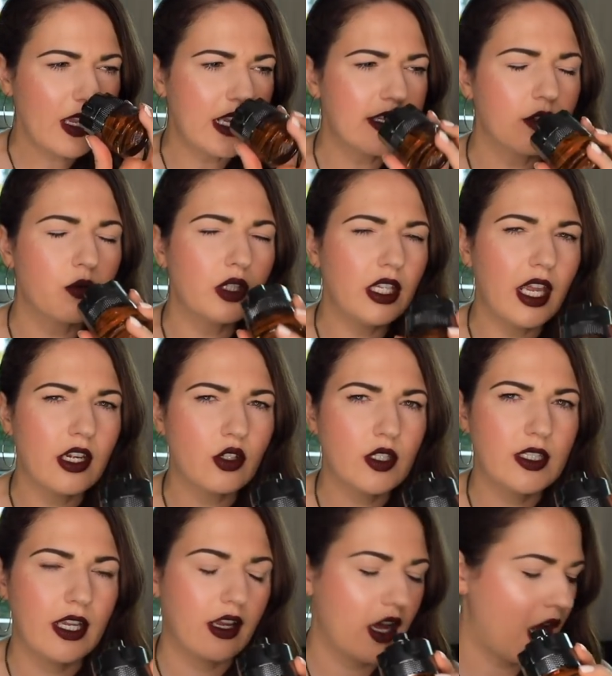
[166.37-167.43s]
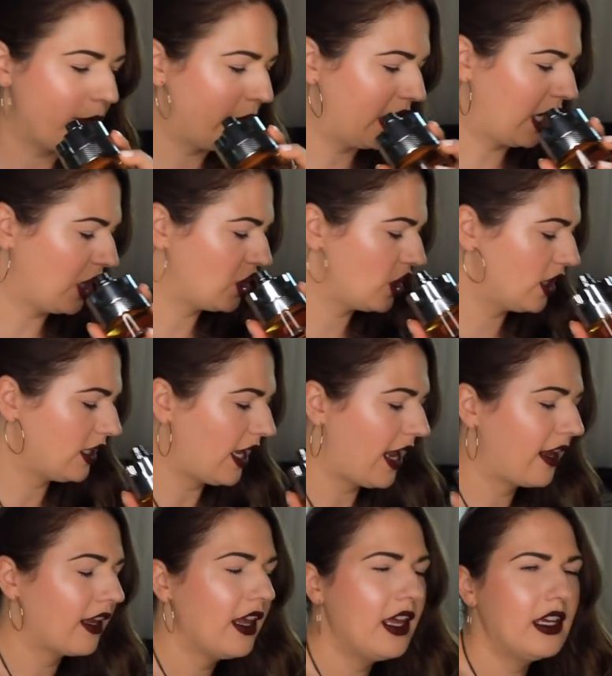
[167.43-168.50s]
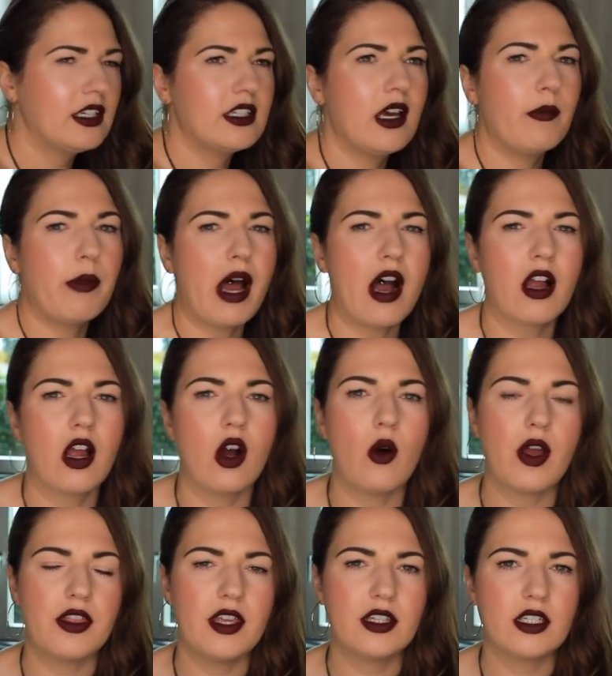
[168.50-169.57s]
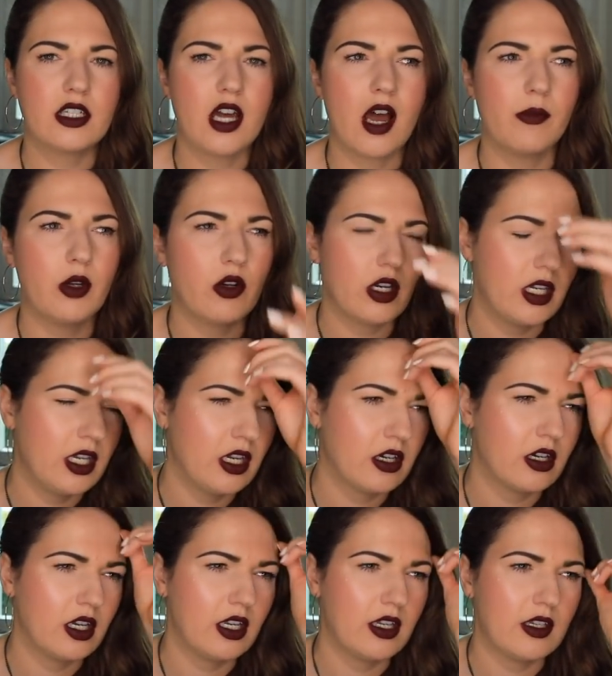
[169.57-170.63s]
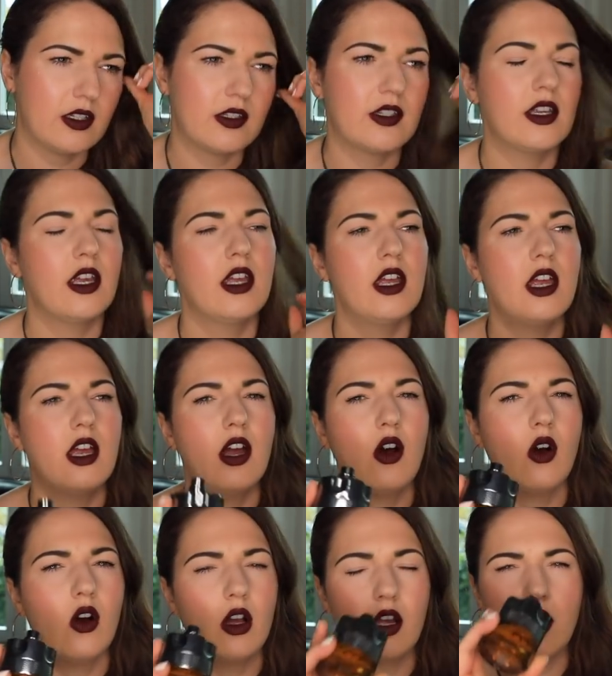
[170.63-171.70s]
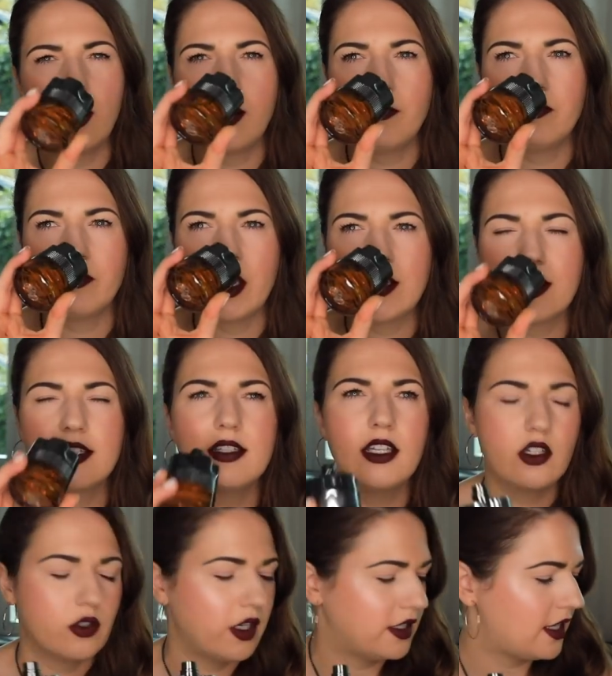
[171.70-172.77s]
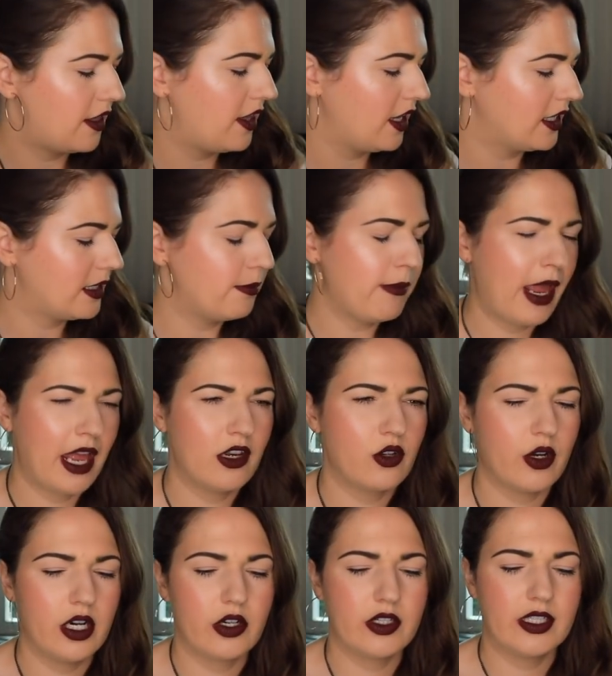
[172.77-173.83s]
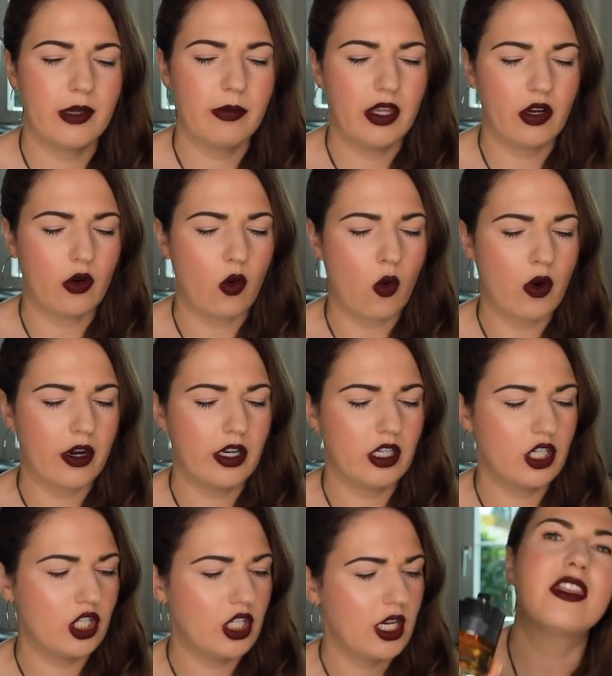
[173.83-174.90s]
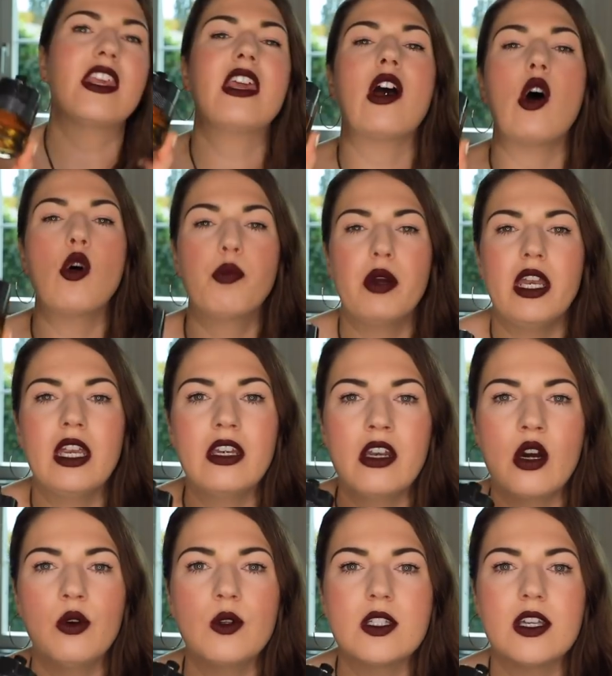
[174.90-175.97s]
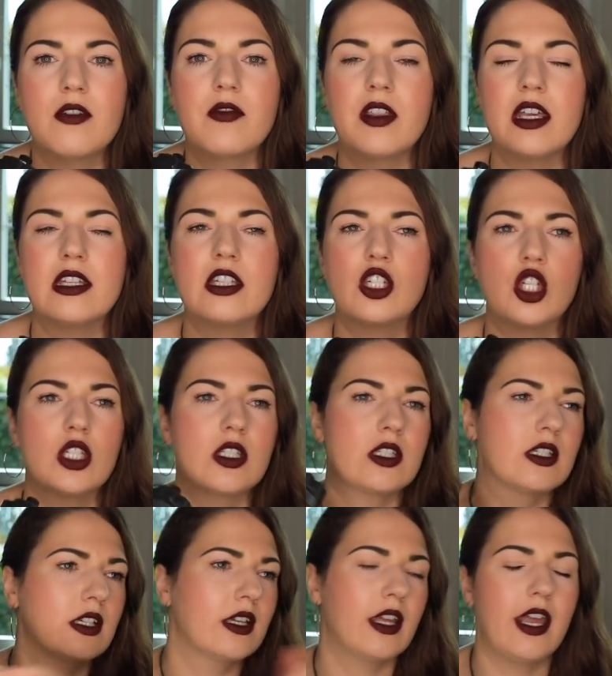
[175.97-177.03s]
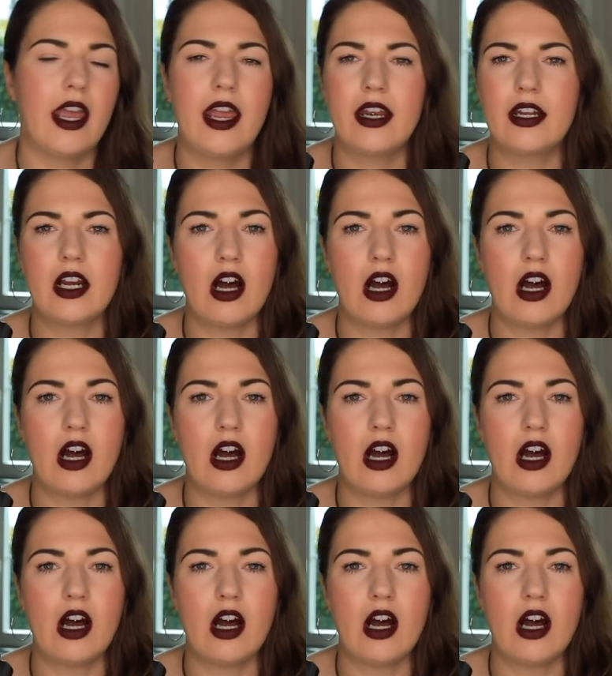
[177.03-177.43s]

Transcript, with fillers: It's a really interesting combination, like tobacco. I think the top note in here is Um, it's a citrus. I think it's mandarin or something, or orange. The opening notes of this just, it